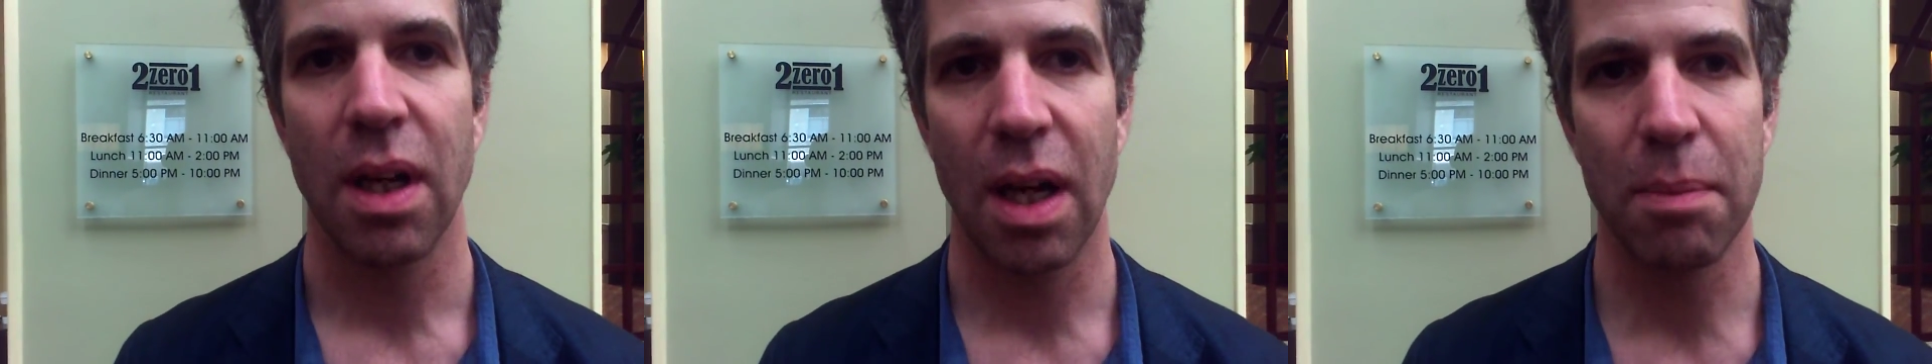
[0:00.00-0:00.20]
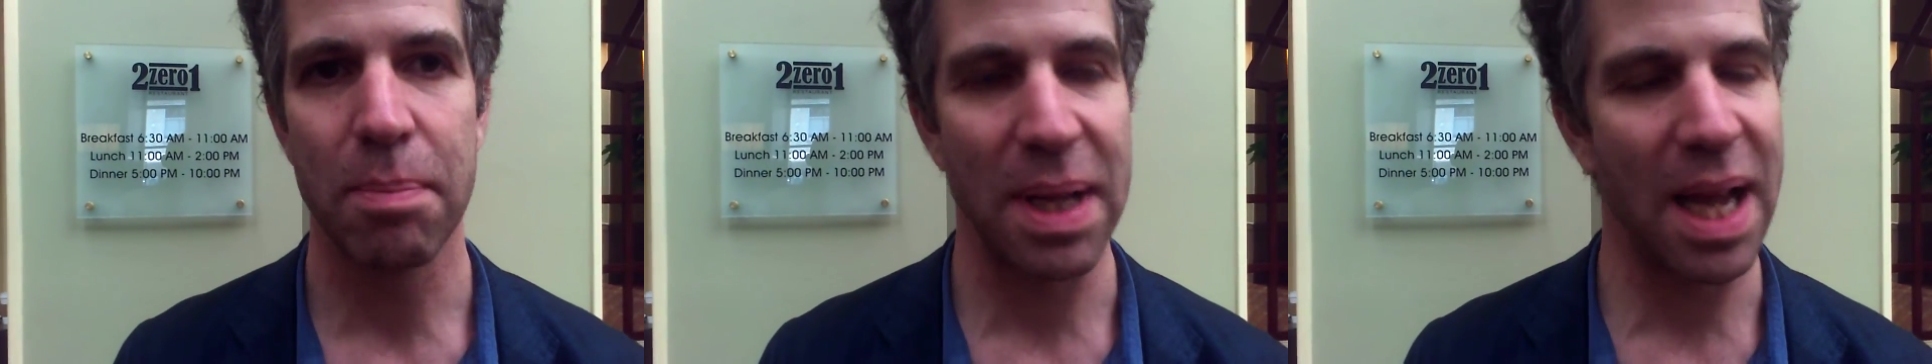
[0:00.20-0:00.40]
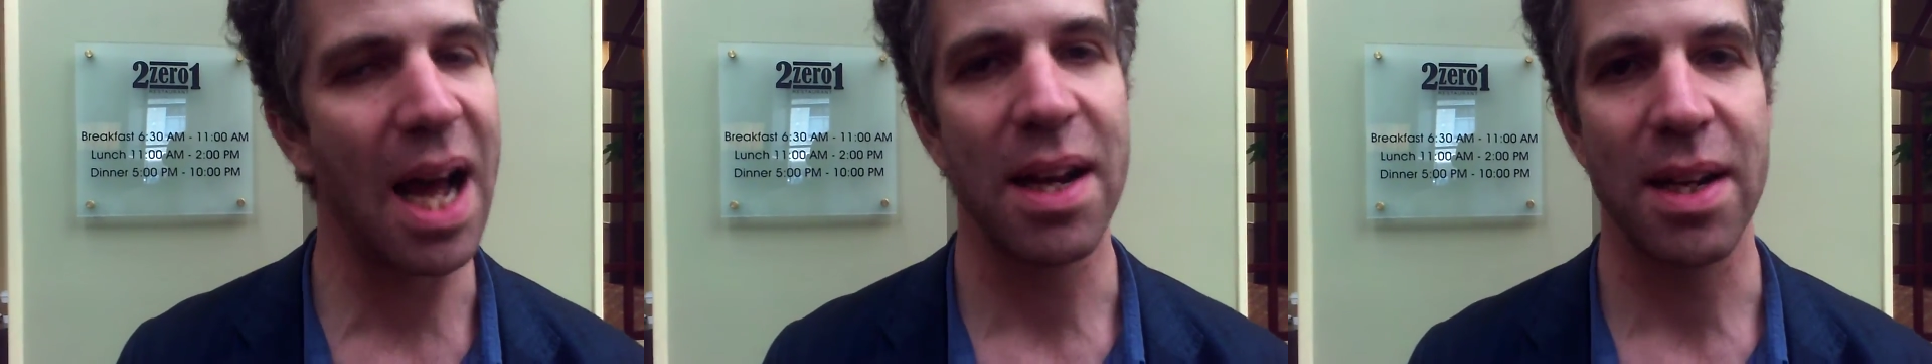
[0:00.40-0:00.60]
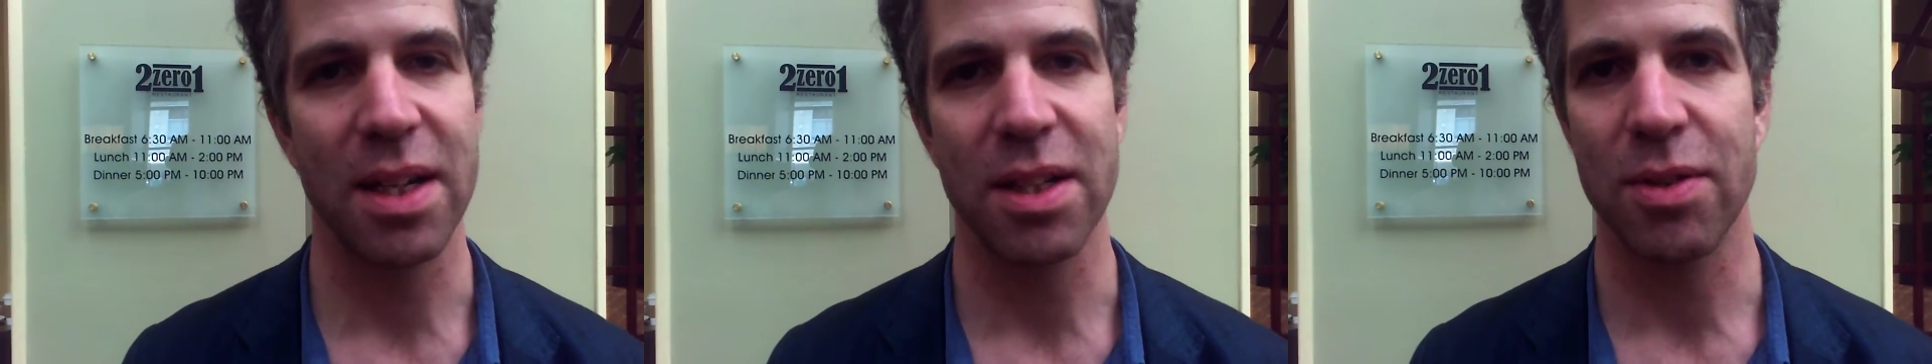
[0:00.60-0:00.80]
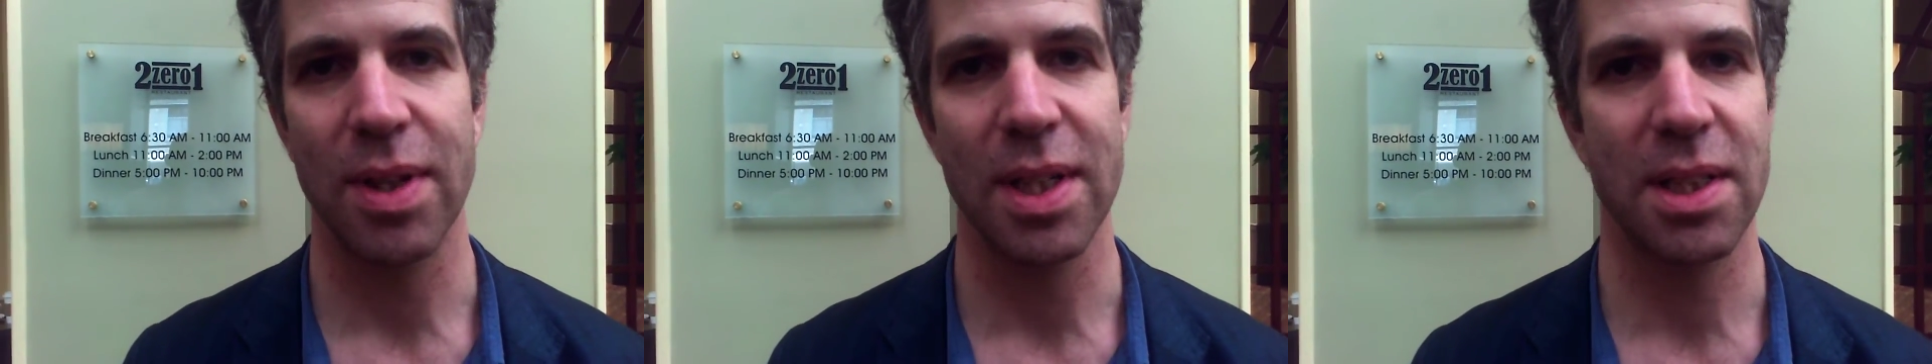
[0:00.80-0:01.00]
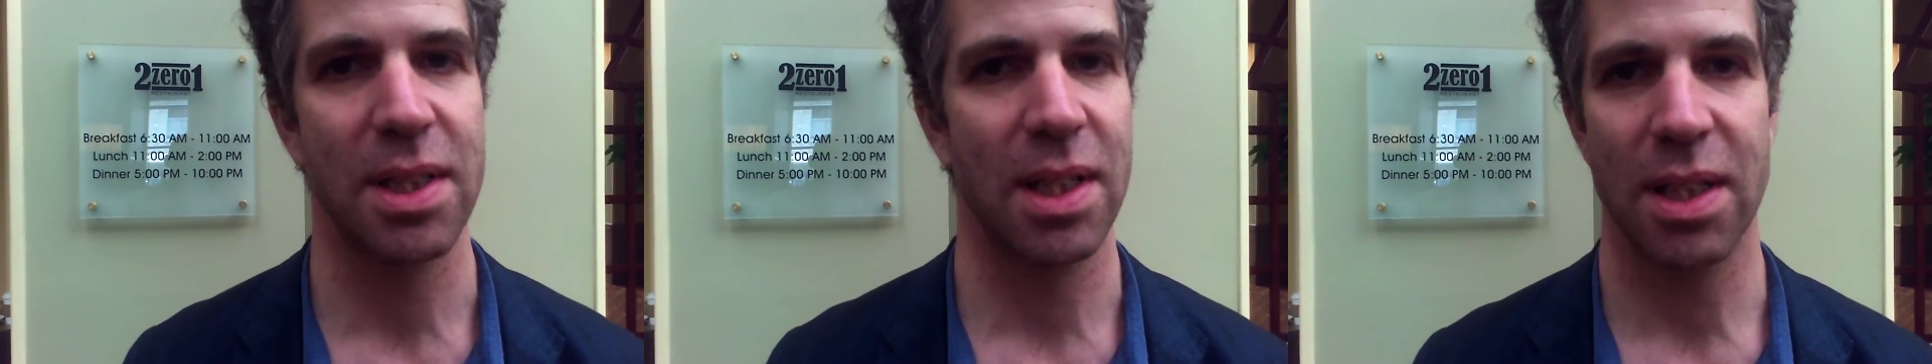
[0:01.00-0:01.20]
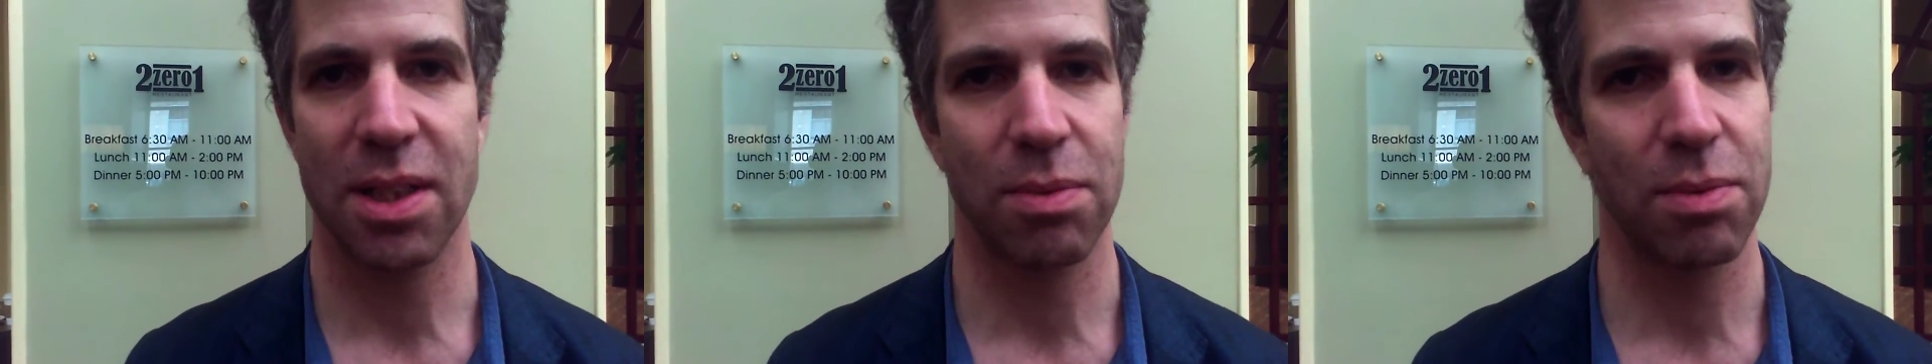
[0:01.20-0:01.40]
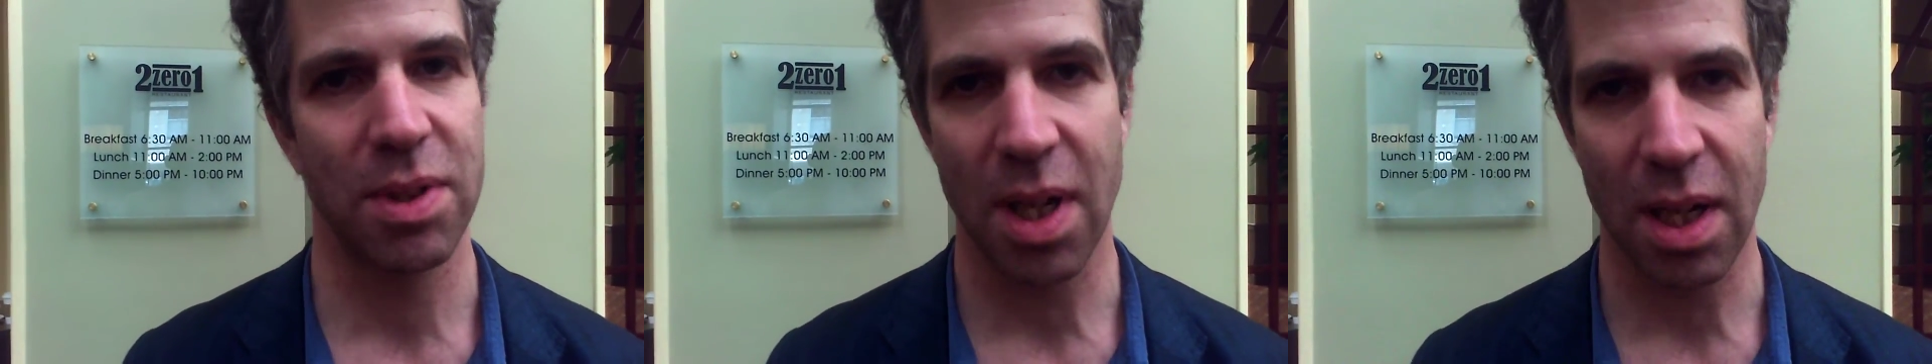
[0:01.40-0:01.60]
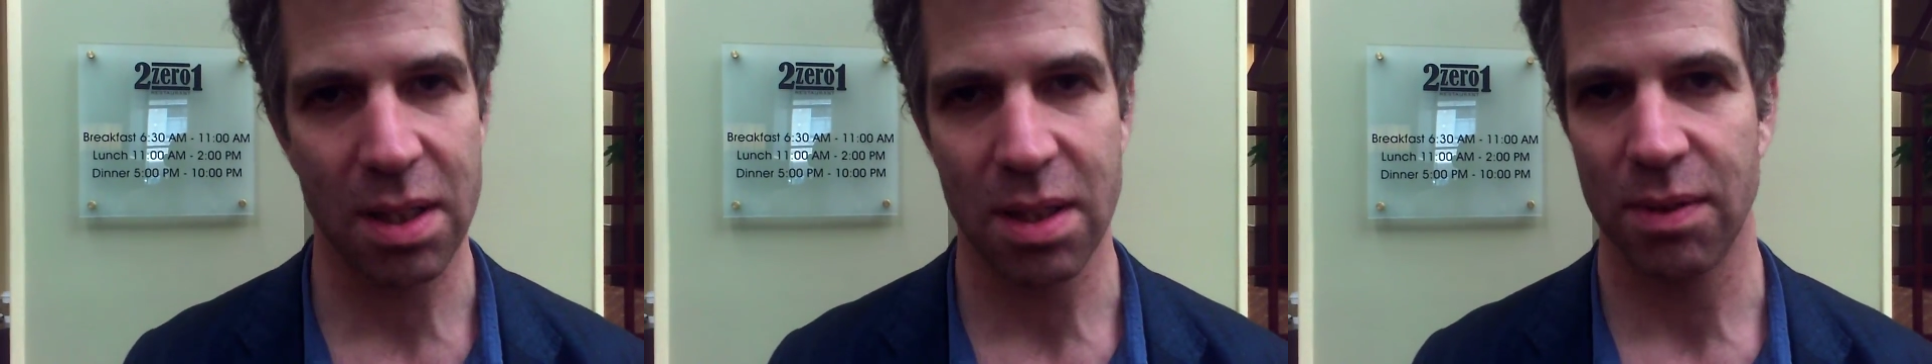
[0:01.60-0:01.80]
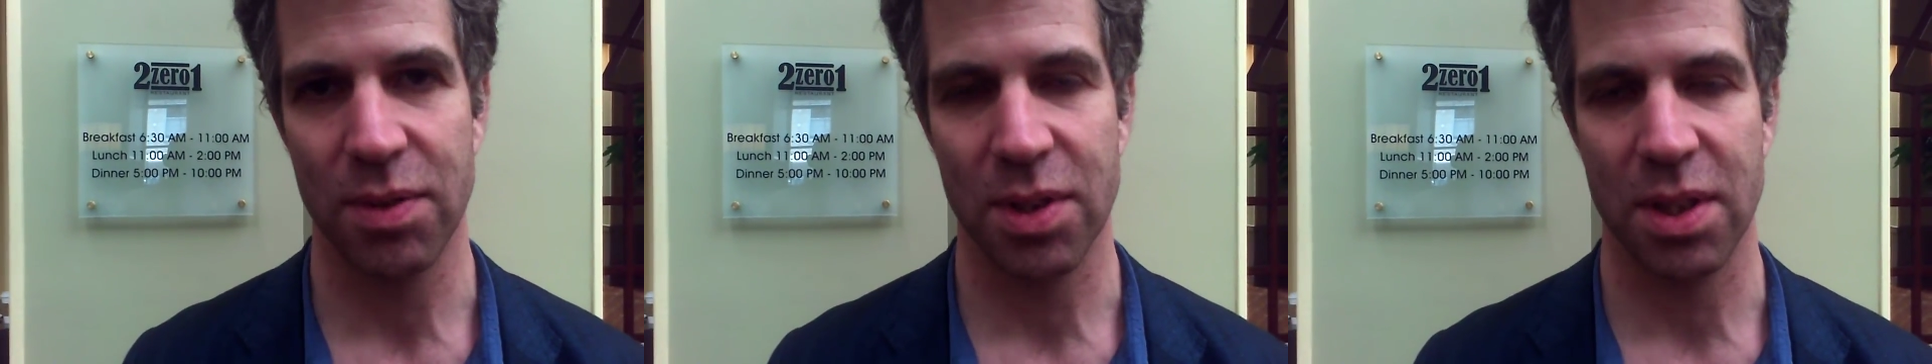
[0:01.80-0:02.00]
Beyond interesting, it's
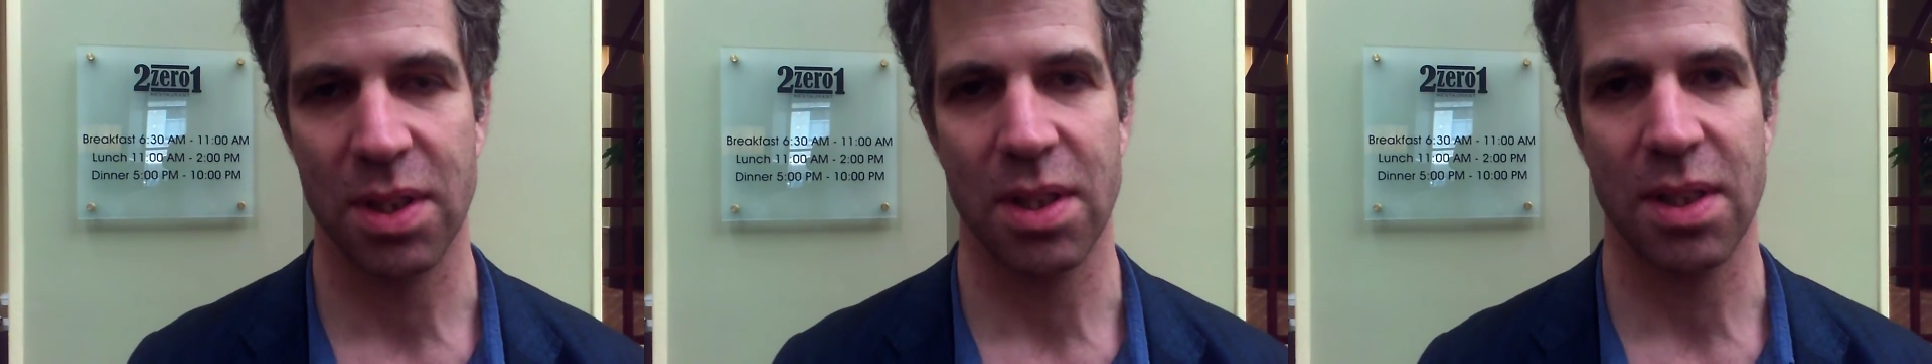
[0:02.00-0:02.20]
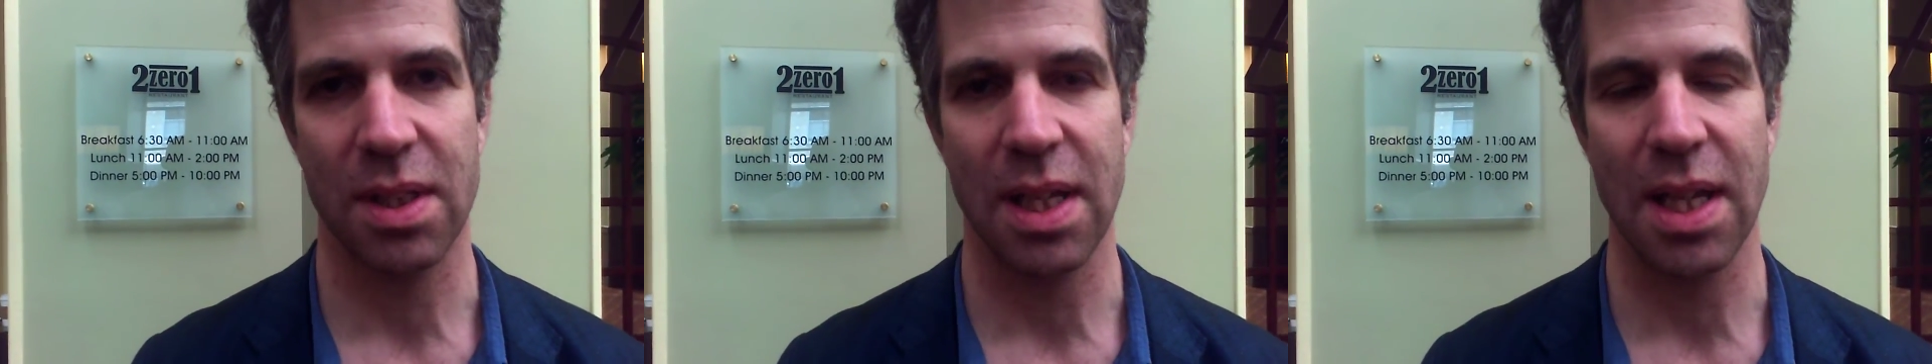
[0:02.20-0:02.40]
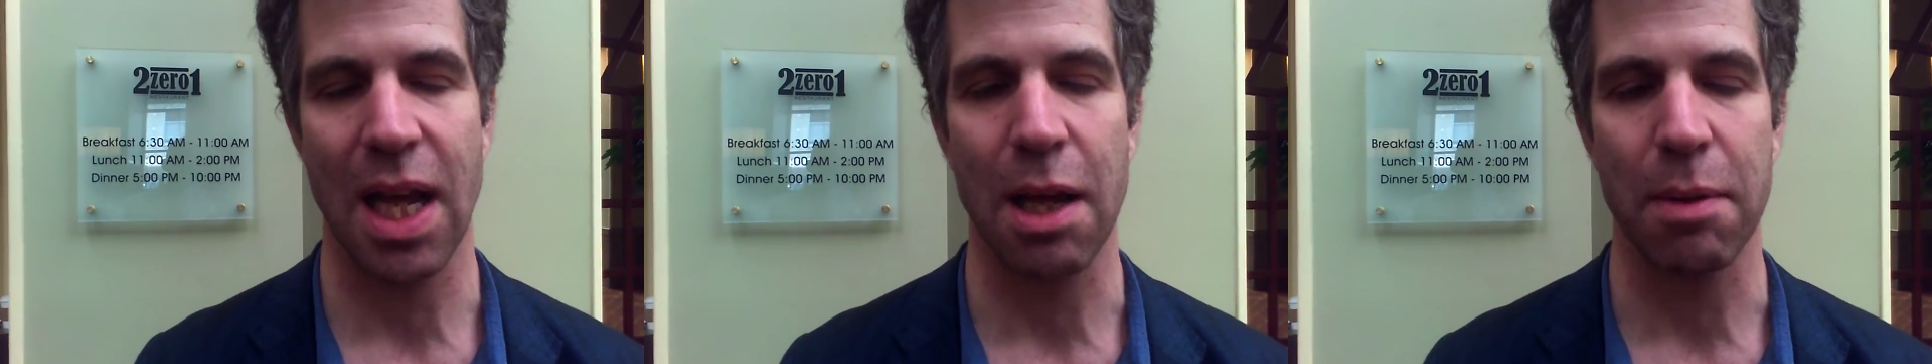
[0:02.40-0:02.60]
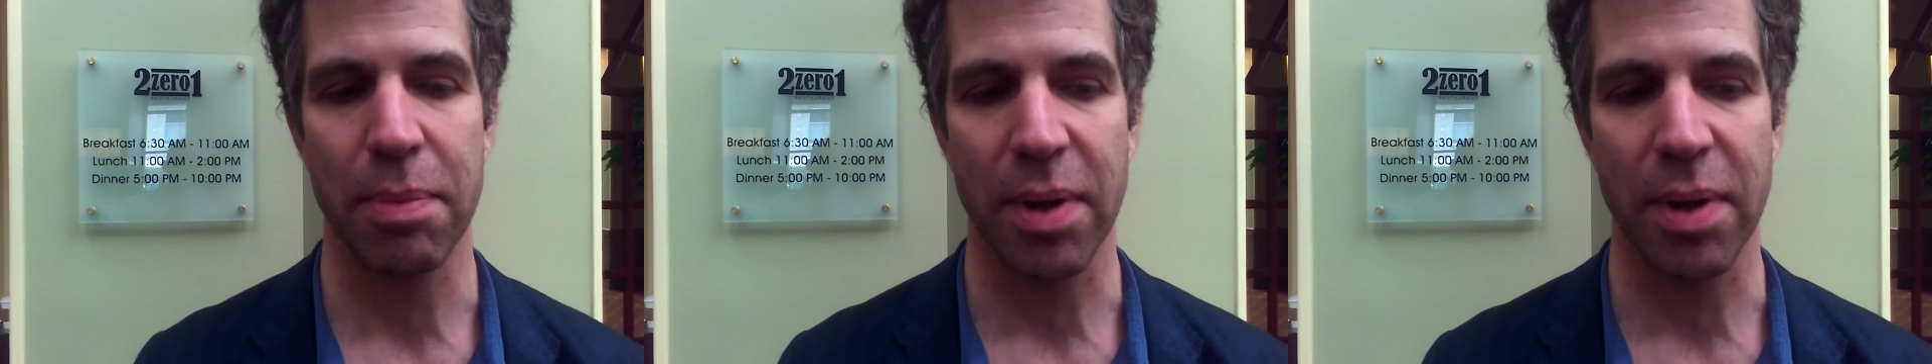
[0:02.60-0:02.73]
reductive just to say that.